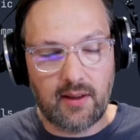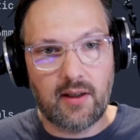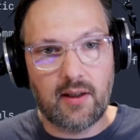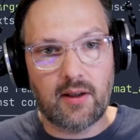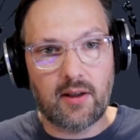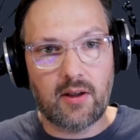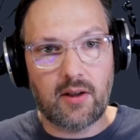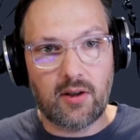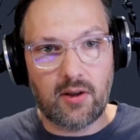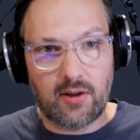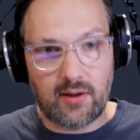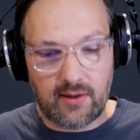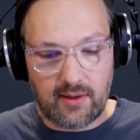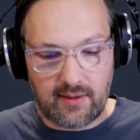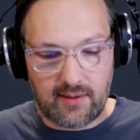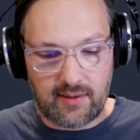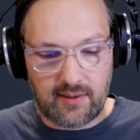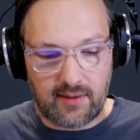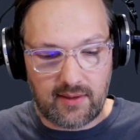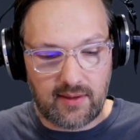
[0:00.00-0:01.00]

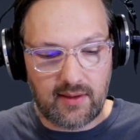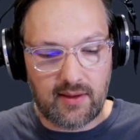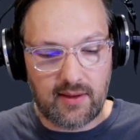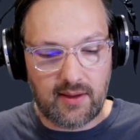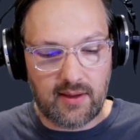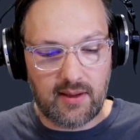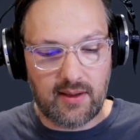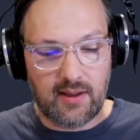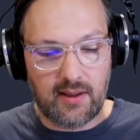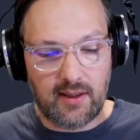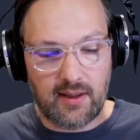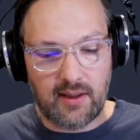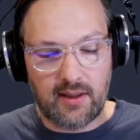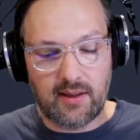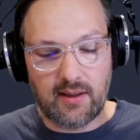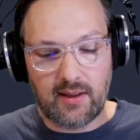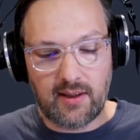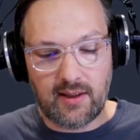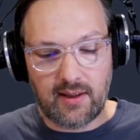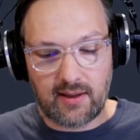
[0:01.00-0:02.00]
Const
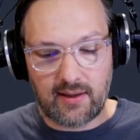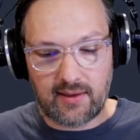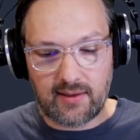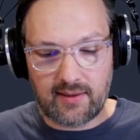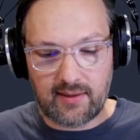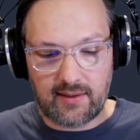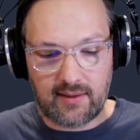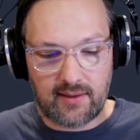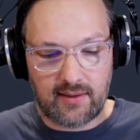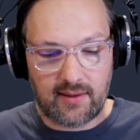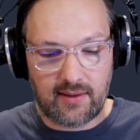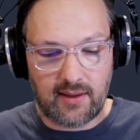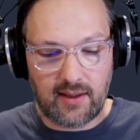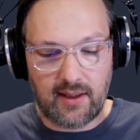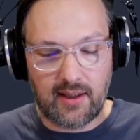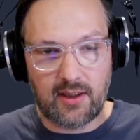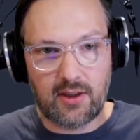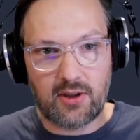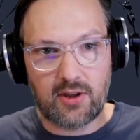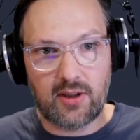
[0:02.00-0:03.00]
index
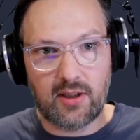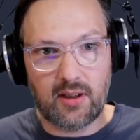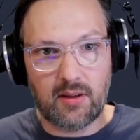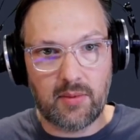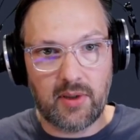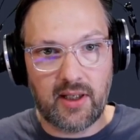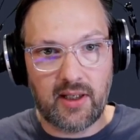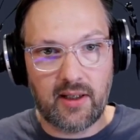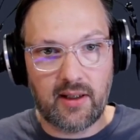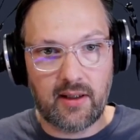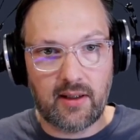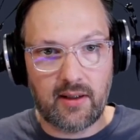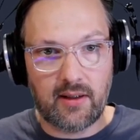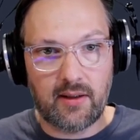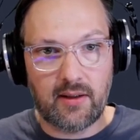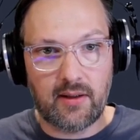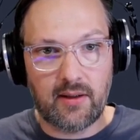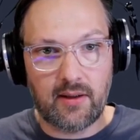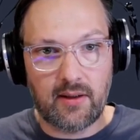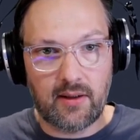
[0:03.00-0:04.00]
H T M
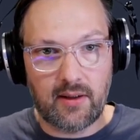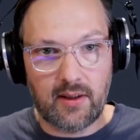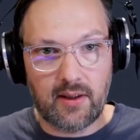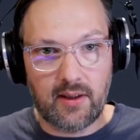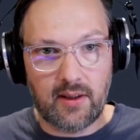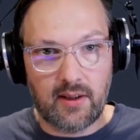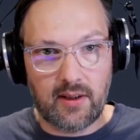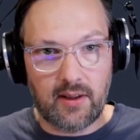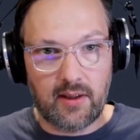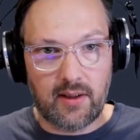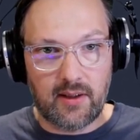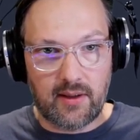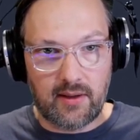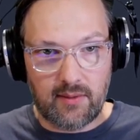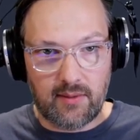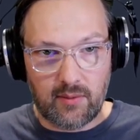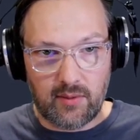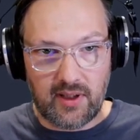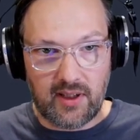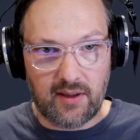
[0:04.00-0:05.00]
L.
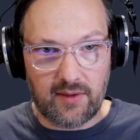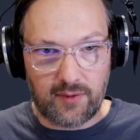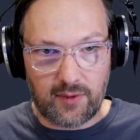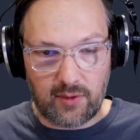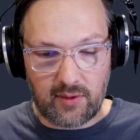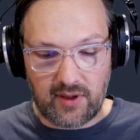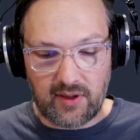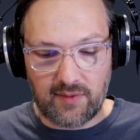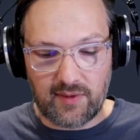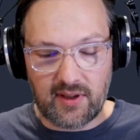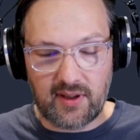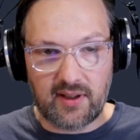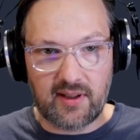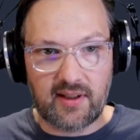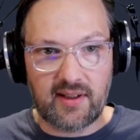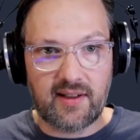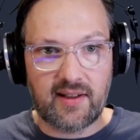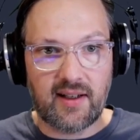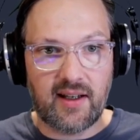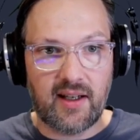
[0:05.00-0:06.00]
We have to give it a
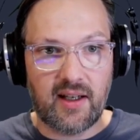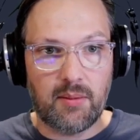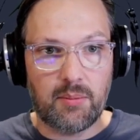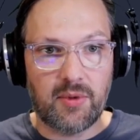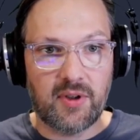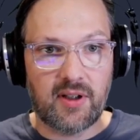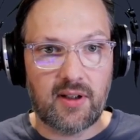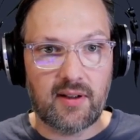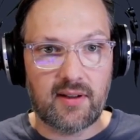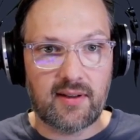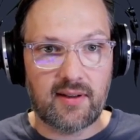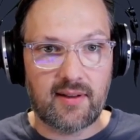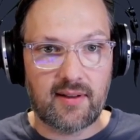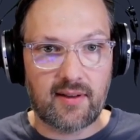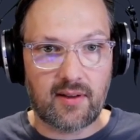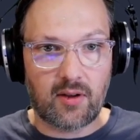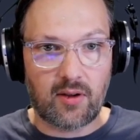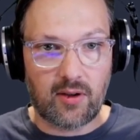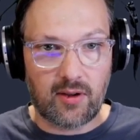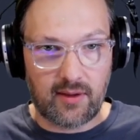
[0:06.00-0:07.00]
type because it's a
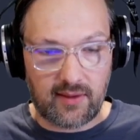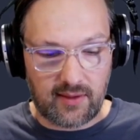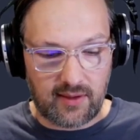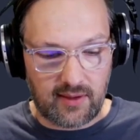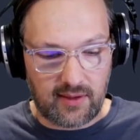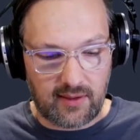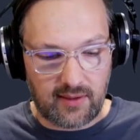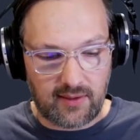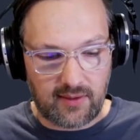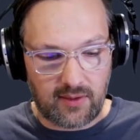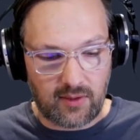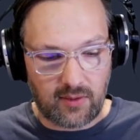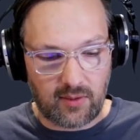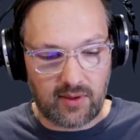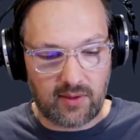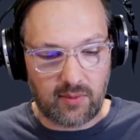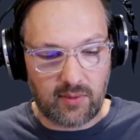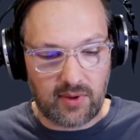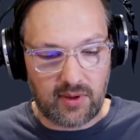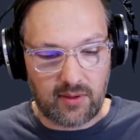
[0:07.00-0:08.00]
constant, so it
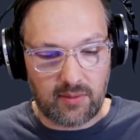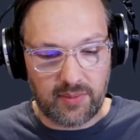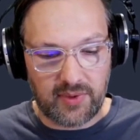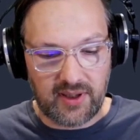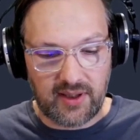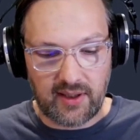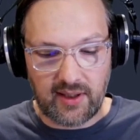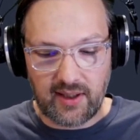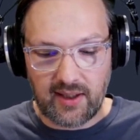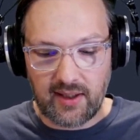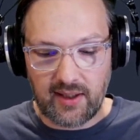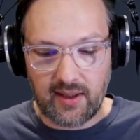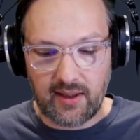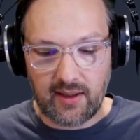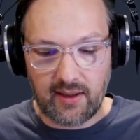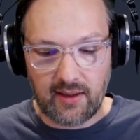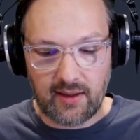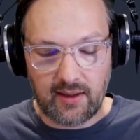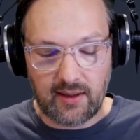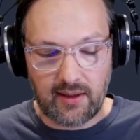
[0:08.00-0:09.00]
will be
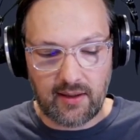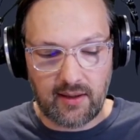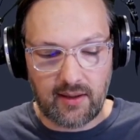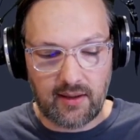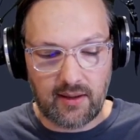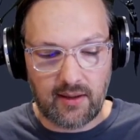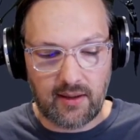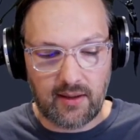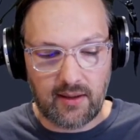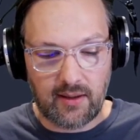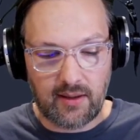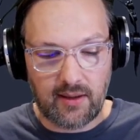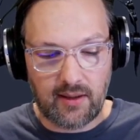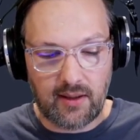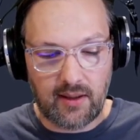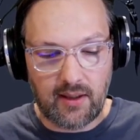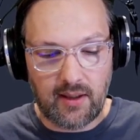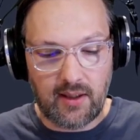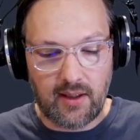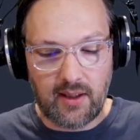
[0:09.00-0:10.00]
a
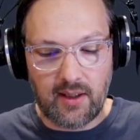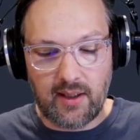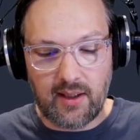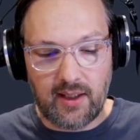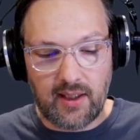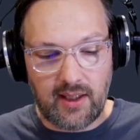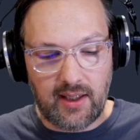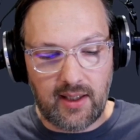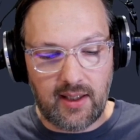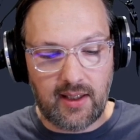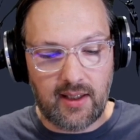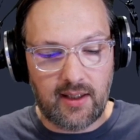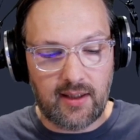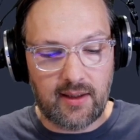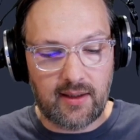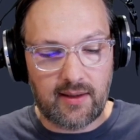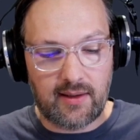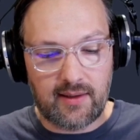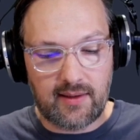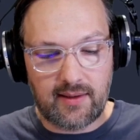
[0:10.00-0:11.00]
and
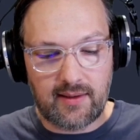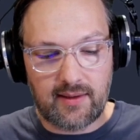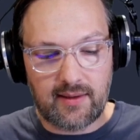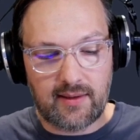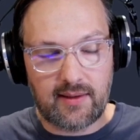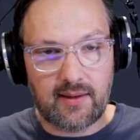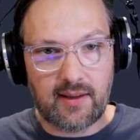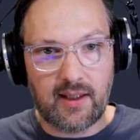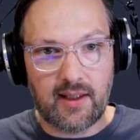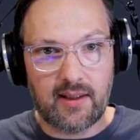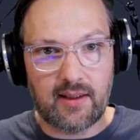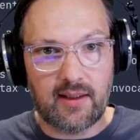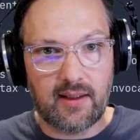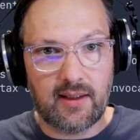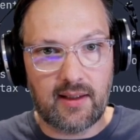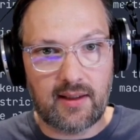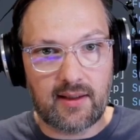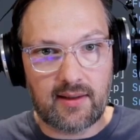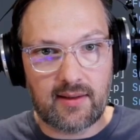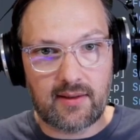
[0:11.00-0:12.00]

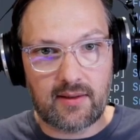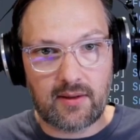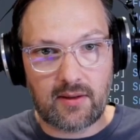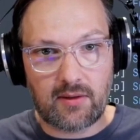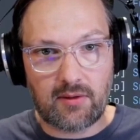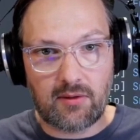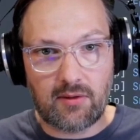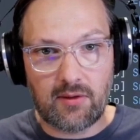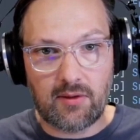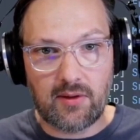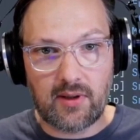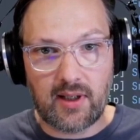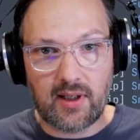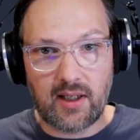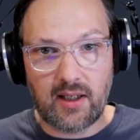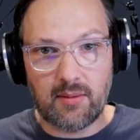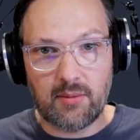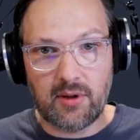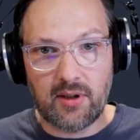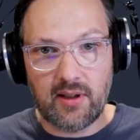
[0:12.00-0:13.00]
static str, I
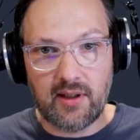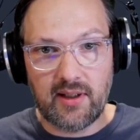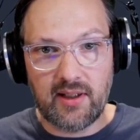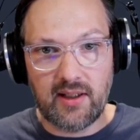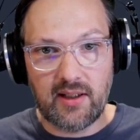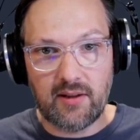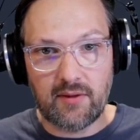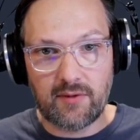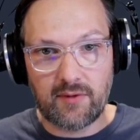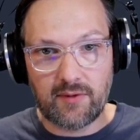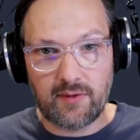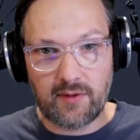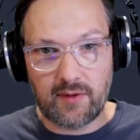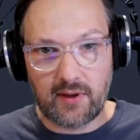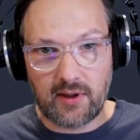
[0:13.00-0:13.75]
believe.